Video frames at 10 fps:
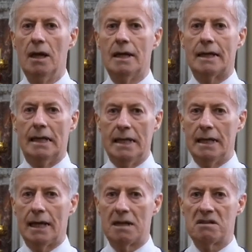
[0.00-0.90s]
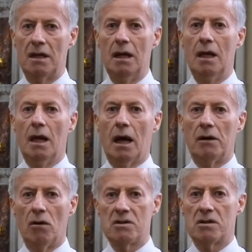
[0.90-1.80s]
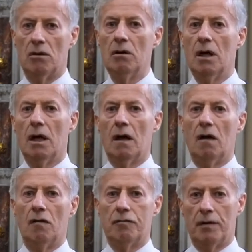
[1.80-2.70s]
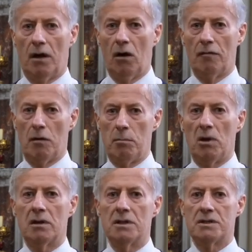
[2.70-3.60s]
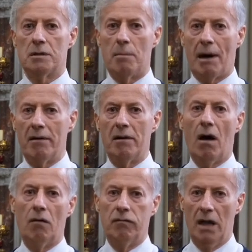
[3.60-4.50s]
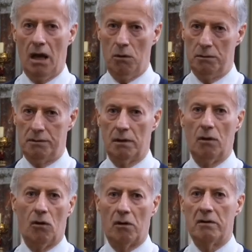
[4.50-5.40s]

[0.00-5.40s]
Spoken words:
Killeen Castle, and also of Oliver Plunkett, the Baron of Louth, Lord